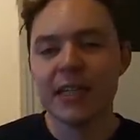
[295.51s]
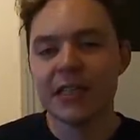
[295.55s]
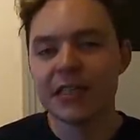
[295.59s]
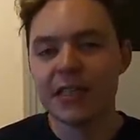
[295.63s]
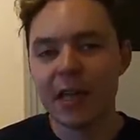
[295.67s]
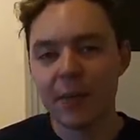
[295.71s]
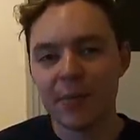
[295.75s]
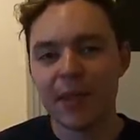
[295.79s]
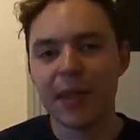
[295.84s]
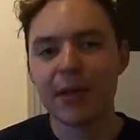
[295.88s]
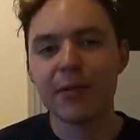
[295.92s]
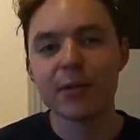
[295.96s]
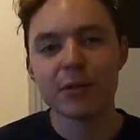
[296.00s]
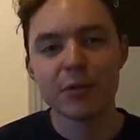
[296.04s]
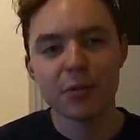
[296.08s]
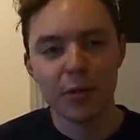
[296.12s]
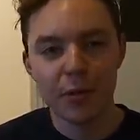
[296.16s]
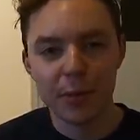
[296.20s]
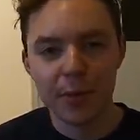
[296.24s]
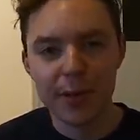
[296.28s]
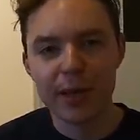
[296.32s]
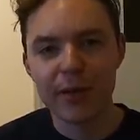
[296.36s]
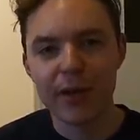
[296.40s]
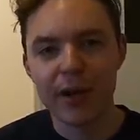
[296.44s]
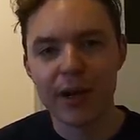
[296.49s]
Something which
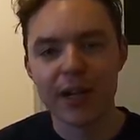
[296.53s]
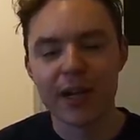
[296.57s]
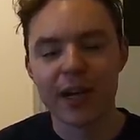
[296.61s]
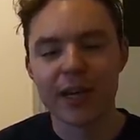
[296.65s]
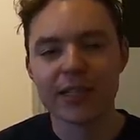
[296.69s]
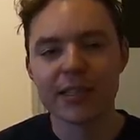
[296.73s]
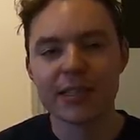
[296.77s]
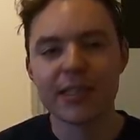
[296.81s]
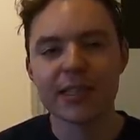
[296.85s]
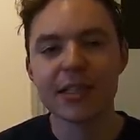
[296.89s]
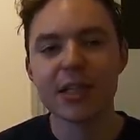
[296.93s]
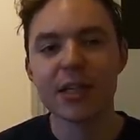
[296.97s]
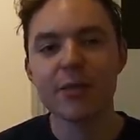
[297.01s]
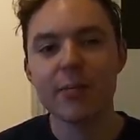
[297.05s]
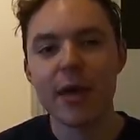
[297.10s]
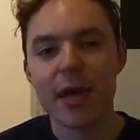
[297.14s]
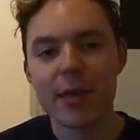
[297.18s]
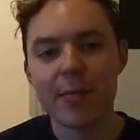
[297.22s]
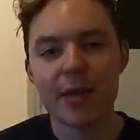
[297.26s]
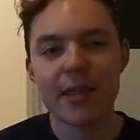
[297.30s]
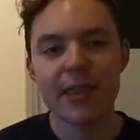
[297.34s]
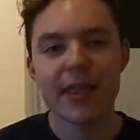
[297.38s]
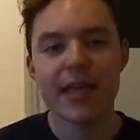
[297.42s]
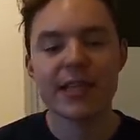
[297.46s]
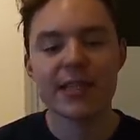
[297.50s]
would be quite nice to do
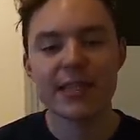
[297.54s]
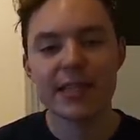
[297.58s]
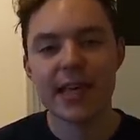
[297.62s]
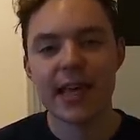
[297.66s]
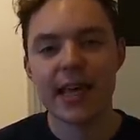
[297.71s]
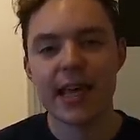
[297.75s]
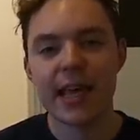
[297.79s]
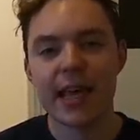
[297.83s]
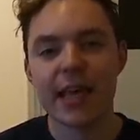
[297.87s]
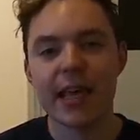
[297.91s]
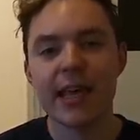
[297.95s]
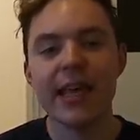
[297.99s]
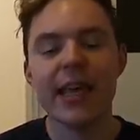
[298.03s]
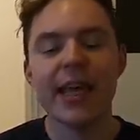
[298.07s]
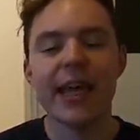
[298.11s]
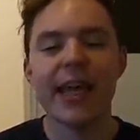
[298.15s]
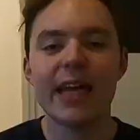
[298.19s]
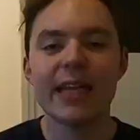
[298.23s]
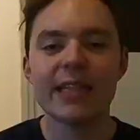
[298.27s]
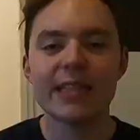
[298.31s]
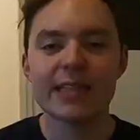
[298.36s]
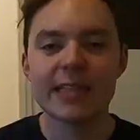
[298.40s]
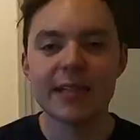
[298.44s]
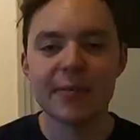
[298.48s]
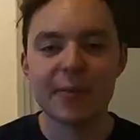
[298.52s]
maybe this year
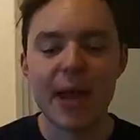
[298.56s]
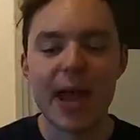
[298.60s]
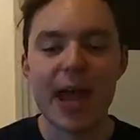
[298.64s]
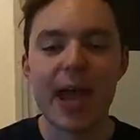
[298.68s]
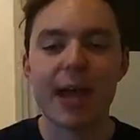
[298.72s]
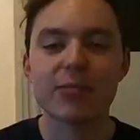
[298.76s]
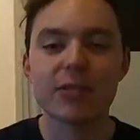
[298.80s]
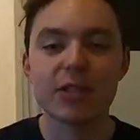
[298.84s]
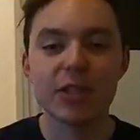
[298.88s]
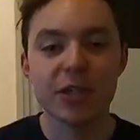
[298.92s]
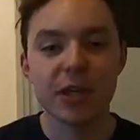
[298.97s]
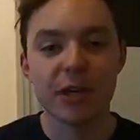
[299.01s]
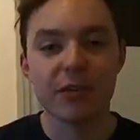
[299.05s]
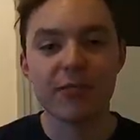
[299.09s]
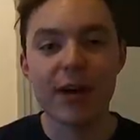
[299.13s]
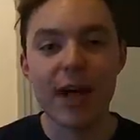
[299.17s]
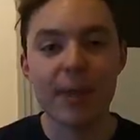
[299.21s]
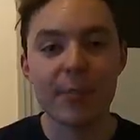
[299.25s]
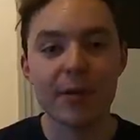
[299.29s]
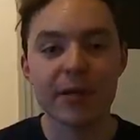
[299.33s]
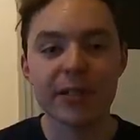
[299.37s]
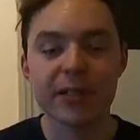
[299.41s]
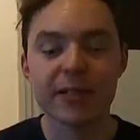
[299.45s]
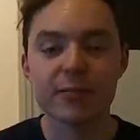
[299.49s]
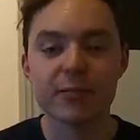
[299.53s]
is to perhaps look at
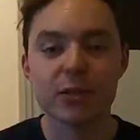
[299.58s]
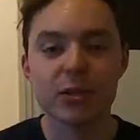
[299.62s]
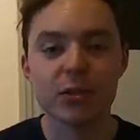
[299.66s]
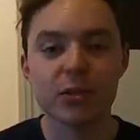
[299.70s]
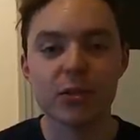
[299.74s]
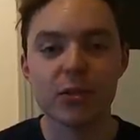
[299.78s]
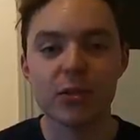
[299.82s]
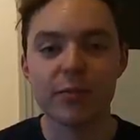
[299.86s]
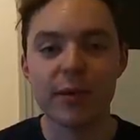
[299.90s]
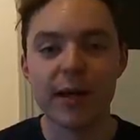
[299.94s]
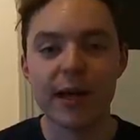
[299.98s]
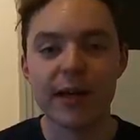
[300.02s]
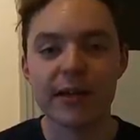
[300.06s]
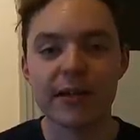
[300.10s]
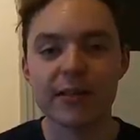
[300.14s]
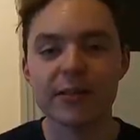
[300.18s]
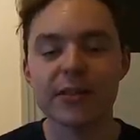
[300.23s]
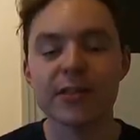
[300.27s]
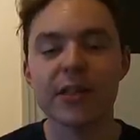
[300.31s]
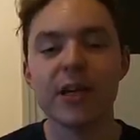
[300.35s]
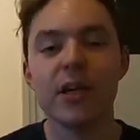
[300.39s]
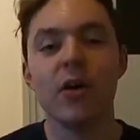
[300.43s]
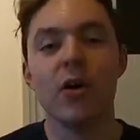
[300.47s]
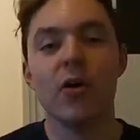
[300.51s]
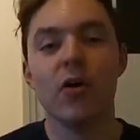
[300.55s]
wrapping some straw
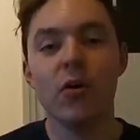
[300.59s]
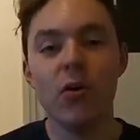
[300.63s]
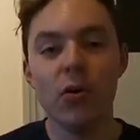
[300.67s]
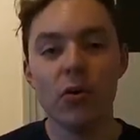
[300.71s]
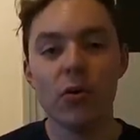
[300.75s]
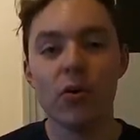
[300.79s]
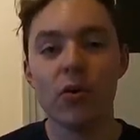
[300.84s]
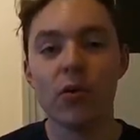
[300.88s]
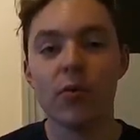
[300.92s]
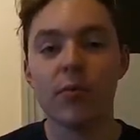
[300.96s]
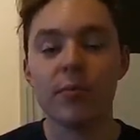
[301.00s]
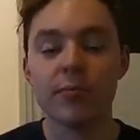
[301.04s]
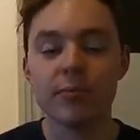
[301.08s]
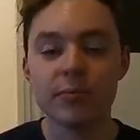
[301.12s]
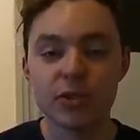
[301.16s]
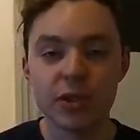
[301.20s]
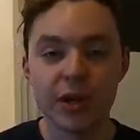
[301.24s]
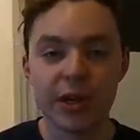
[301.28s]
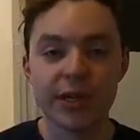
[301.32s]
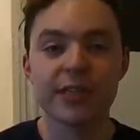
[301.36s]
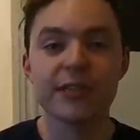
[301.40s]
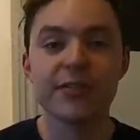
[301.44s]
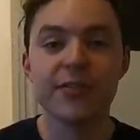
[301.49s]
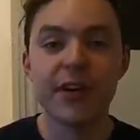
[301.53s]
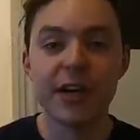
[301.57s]
bales or
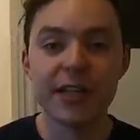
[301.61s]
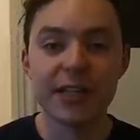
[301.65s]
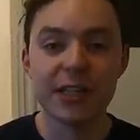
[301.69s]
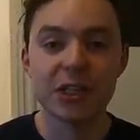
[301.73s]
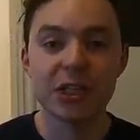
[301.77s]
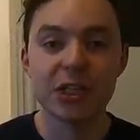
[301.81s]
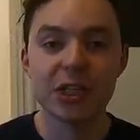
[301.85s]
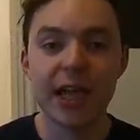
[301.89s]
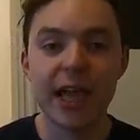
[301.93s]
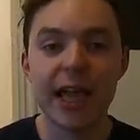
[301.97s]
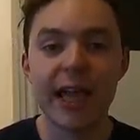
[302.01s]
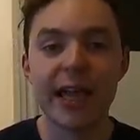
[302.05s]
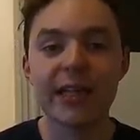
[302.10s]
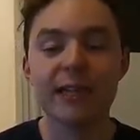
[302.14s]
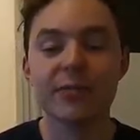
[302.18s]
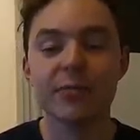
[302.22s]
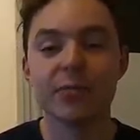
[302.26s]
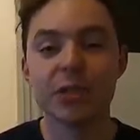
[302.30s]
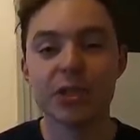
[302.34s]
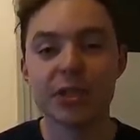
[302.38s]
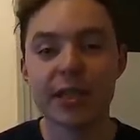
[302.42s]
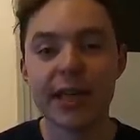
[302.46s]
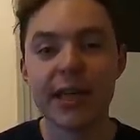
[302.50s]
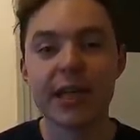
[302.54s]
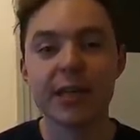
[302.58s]
trying to find a shed
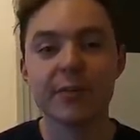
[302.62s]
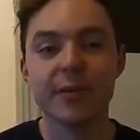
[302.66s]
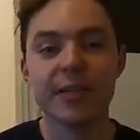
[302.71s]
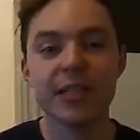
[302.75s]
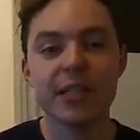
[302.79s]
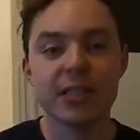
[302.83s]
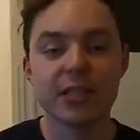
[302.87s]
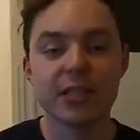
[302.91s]
which they could be